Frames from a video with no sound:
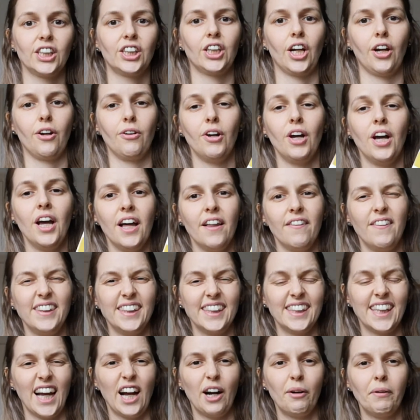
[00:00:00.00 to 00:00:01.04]
So this
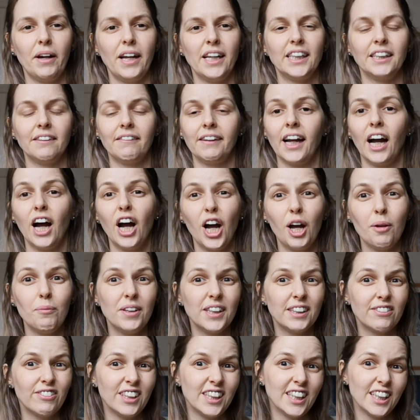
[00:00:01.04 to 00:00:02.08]
is how we're doing. I hope
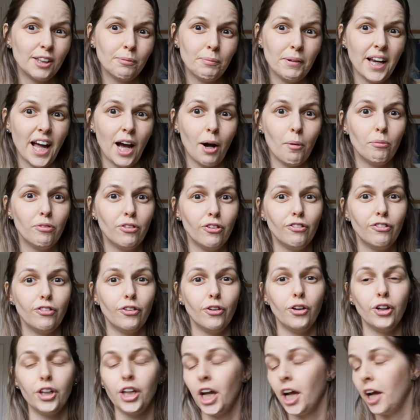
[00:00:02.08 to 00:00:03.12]
this video has been helpful
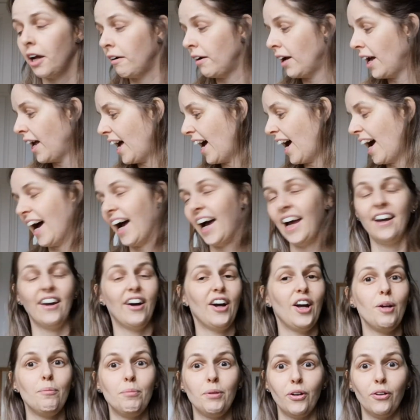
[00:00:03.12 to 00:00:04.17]
for you, and I
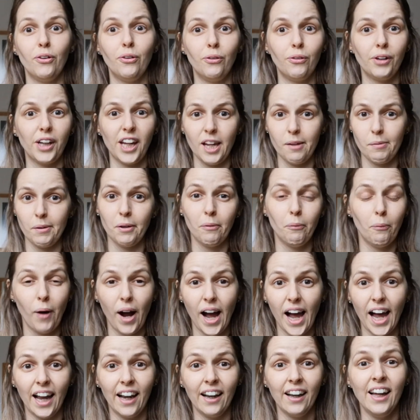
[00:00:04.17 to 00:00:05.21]
hope you're all keeping
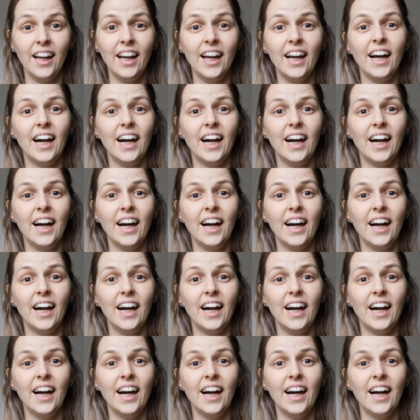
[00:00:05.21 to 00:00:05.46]
well.